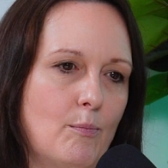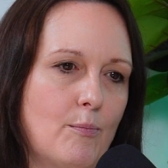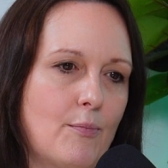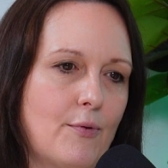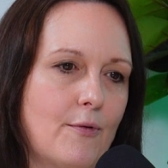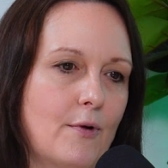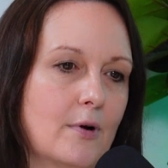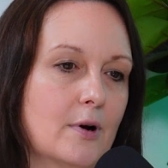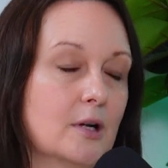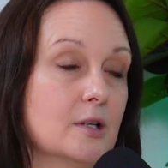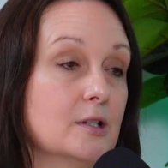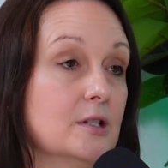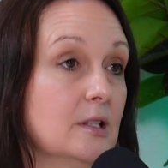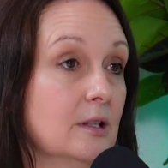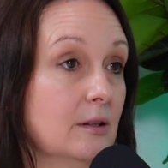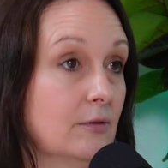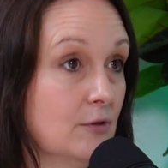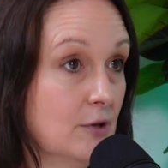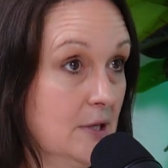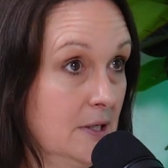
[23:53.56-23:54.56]
product
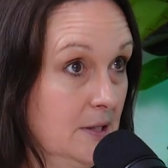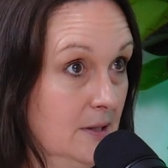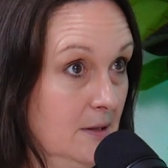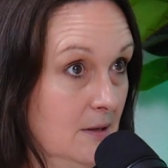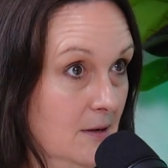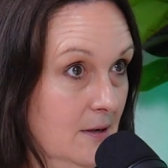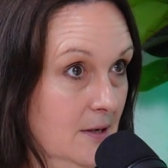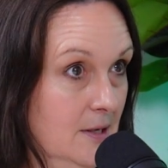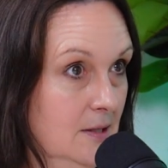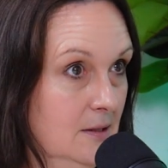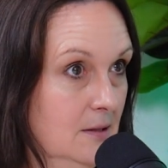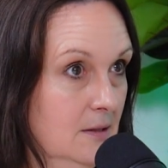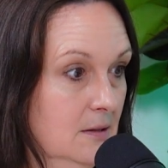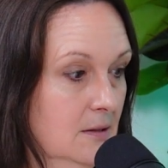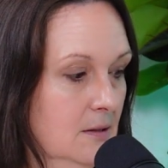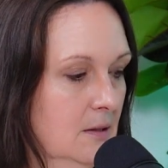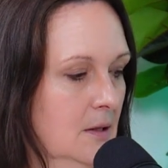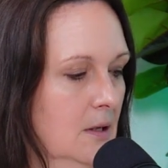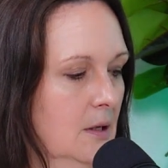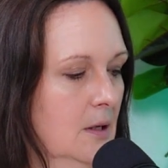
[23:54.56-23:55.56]
delivery side
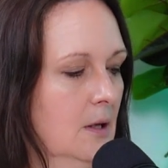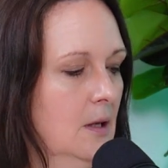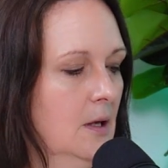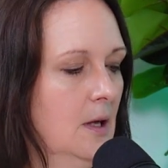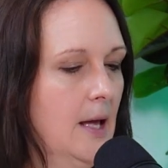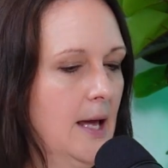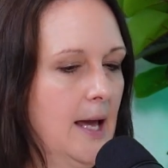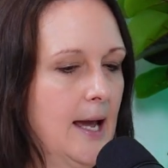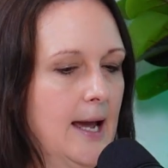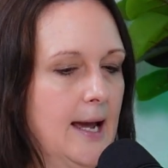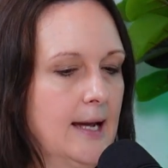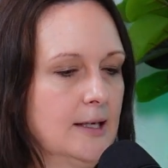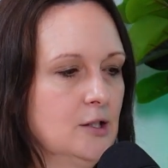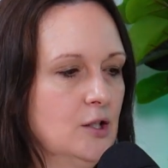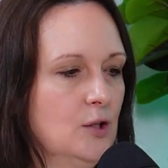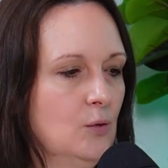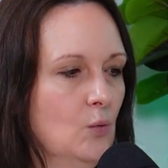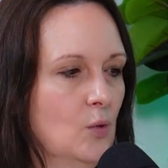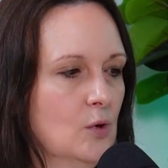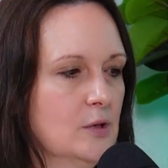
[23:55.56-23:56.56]
and
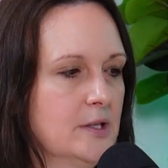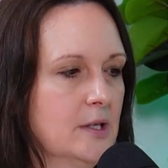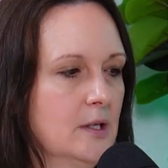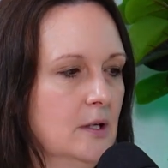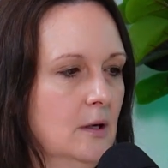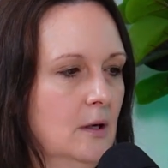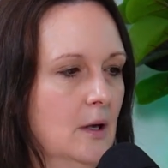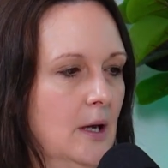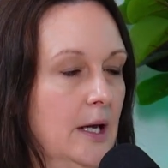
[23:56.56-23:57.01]
it wasn't